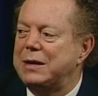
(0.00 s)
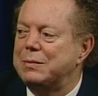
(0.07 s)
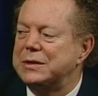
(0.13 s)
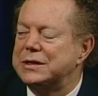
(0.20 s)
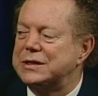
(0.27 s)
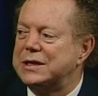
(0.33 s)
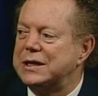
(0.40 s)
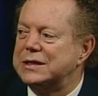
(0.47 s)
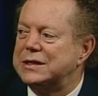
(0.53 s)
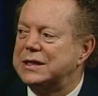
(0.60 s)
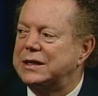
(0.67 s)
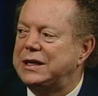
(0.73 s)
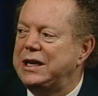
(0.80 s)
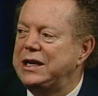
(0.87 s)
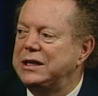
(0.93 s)
a statement that
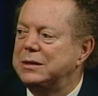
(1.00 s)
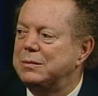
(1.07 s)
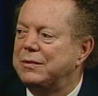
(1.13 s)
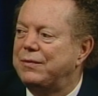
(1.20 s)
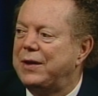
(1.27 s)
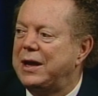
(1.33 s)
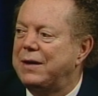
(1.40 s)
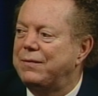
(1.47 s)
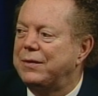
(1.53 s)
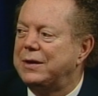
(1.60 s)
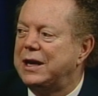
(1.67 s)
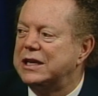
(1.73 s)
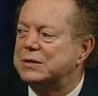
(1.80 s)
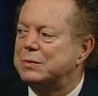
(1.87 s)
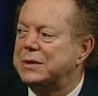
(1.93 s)
says, The kingdom of
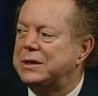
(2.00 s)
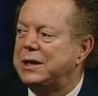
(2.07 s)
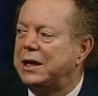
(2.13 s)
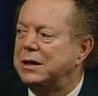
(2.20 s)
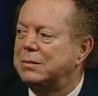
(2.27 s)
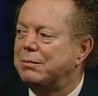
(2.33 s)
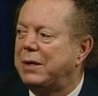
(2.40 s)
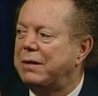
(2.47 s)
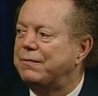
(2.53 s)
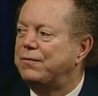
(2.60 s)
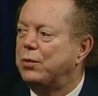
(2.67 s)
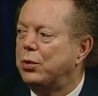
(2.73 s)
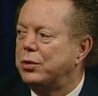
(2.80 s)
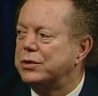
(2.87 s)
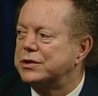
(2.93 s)
heaven has been taken
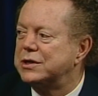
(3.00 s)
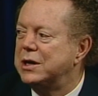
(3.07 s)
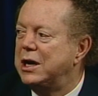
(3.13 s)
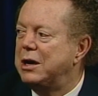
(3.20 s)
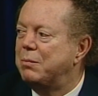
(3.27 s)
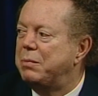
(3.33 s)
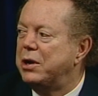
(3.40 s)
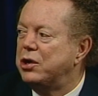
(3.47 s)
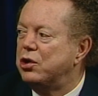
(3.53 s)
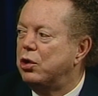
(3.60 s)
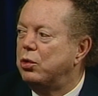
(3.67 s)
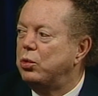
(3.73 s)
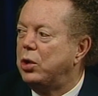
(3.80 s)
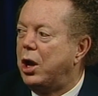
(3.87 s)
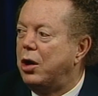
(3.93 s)
by force, but
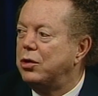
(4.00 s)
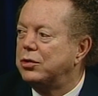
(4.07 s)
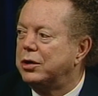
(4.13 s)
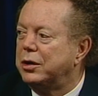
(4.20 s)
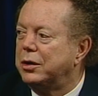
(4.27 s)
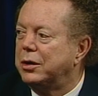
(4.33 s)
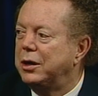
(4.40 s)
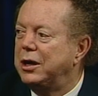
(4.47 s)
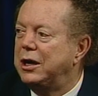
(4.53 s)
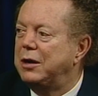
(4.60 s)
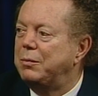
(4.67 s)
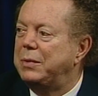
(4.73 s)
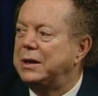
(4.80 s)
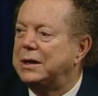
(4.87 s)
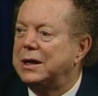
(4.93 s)
no longer
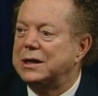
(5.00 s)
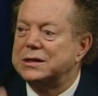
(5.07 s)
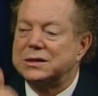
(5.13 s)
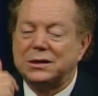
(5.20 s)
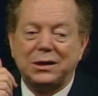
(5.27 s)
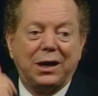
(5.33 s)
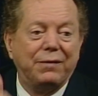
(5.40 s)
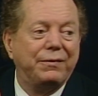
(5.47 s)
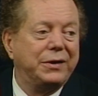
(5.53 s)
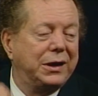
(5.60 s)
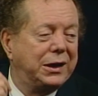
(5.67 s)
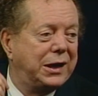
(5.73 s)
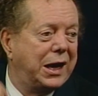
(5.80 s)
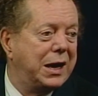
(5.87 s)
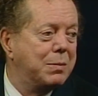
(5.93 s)
because
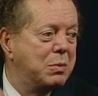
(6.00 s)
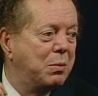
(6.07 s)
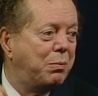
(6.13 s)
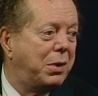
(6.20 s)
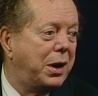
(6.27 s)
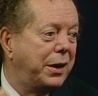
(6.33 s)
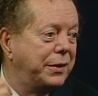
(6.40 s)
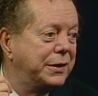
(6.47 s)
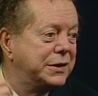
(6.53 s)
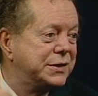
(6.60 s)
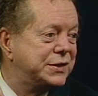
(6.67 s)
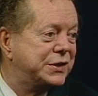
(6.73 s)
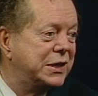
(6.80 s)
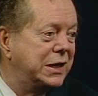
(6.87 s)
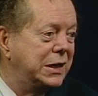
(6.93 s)
loving came upon
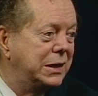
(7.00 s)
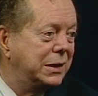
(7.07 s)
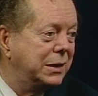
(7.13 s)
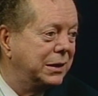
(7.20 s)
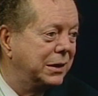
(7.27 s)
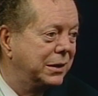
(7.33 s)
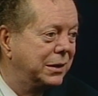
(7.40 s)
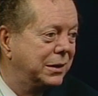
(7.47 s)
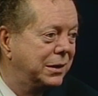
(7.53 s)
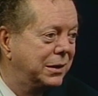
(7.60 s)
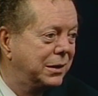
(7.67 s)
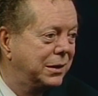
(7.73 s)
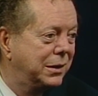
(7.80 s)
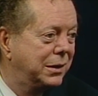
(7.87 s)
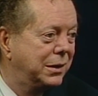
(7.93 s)
the scene.
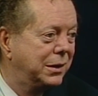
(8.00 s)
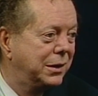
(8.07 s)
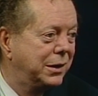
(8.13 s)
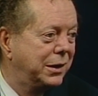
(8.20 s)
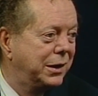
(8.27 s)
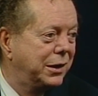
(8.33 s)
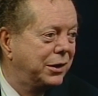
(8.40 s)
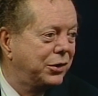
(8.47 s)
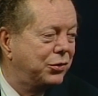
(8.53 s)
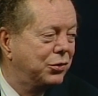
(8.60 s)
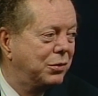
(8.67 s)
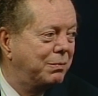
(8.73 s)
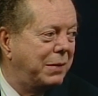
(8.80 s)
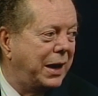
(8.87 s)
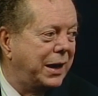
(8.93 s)

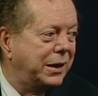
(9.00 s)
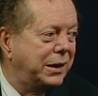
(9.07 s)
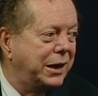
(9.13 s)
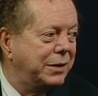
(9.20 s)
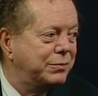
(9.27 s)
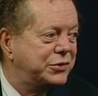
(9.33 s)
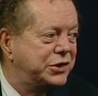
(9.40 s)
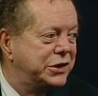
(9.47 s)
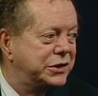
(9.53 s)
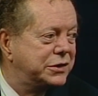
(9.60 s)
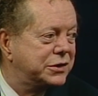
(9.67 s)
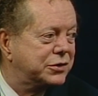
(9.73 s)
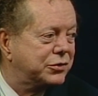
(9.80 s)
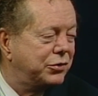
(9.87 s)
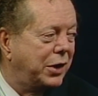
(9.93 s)
Through a man named
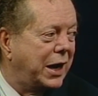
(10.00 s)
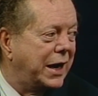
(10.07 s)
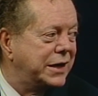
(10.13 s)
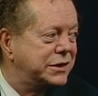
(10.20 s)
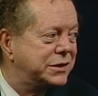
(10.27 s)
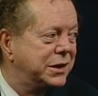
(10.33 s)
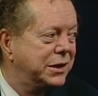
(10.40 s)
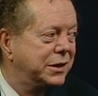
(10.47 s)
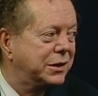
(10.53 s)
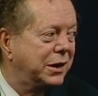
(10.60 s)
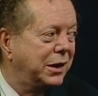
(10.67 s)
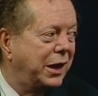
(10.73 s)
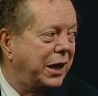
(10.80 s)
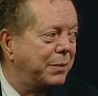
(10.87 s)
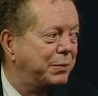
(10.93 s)
Jesus Christ,
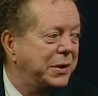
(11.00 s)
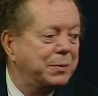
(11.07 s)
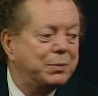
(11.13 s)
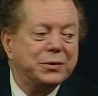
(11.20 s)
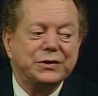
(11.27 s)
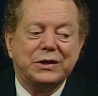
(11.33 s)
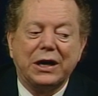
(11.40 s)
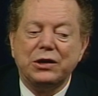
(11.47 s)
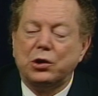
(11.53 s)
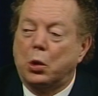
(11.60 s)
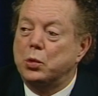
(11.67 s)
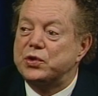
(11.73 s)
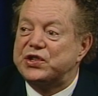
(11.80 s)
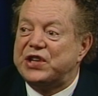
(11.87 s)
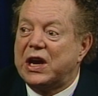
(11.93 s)
a lot of people say,
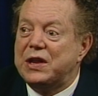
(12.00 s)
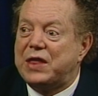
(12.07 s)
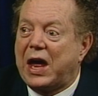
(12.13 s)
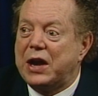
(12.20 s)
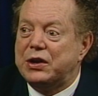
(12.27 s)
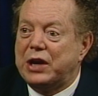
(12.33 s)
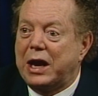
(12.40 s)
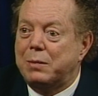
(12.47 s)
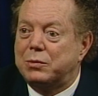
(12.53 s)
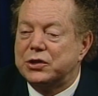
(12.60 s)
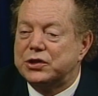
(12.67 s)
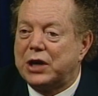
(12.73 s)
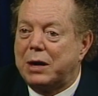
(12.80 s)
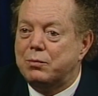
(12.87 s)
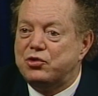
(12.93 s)
Don't say that
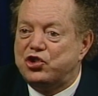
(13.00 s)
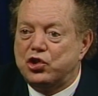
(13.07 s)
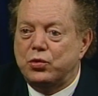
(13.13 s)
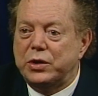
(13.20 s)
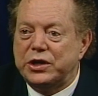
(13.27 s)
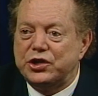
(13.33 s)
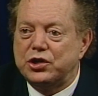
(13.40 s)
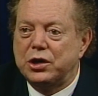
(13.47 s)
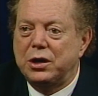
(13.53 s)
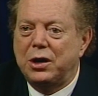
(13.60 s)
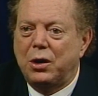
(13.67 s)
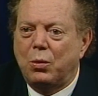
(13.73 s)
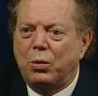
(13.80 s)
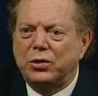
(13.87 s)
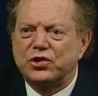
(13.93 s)
name because I'm Jewish.
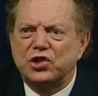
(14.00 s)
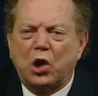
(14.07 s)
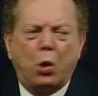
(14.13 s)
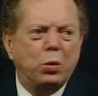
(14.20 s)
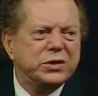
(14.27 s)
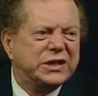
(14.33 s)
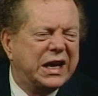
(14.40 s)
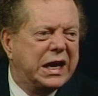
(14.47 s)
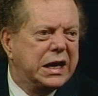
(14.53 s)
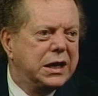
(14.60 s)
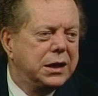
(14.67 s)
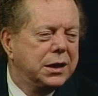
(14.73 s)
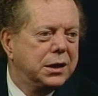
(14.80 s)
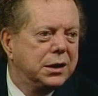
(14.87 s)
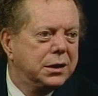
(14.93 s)
Well, so was he.